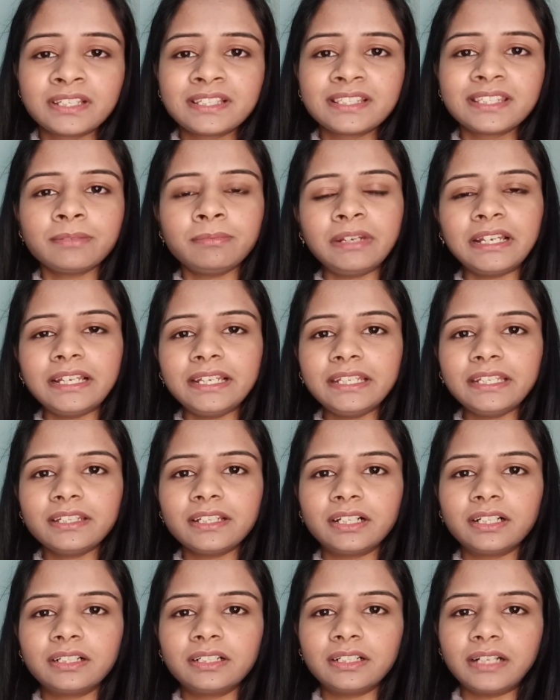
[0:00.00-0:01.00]
Similarly,
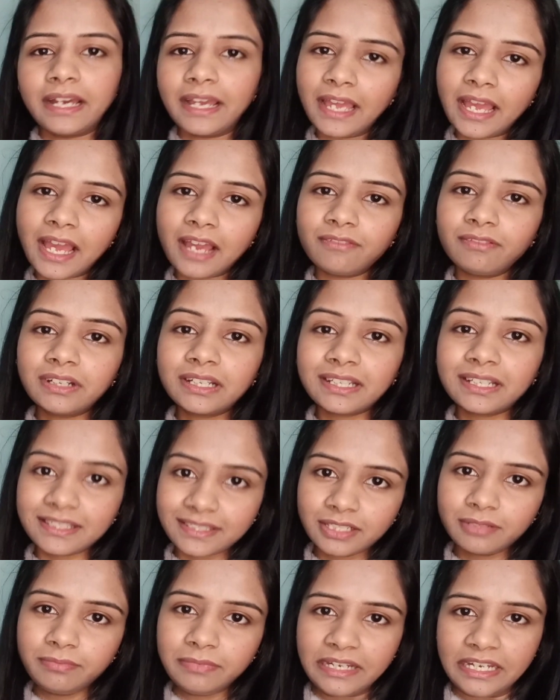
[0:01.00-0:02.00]
I have a
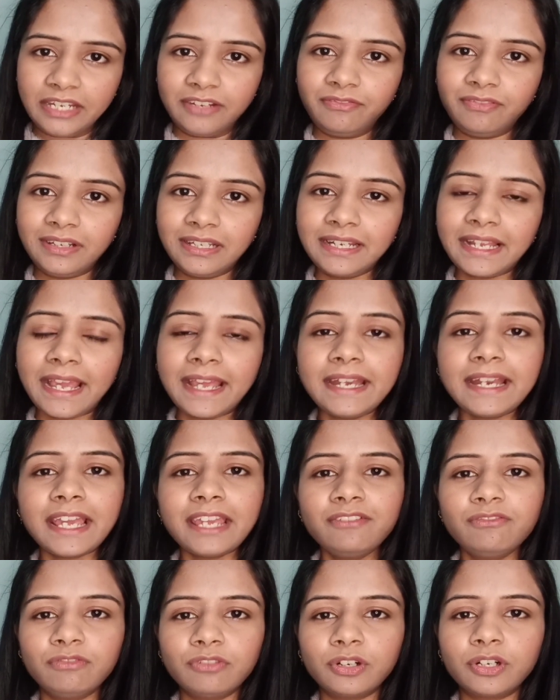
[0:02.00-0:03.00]
custom date field, and
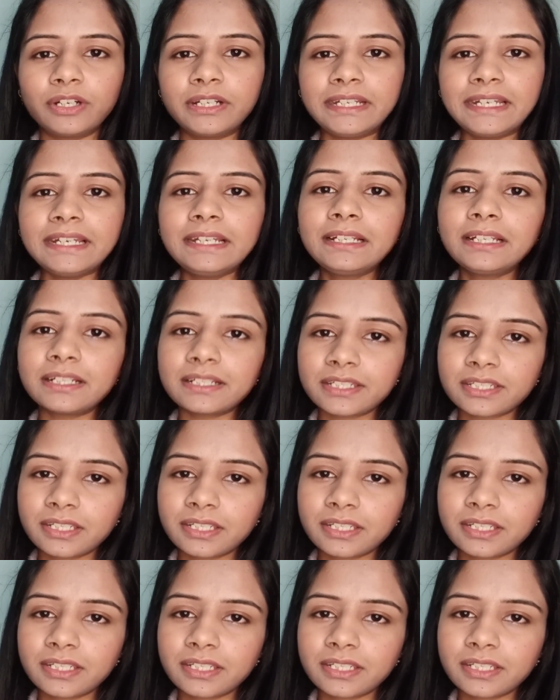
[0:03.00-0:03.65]
I want that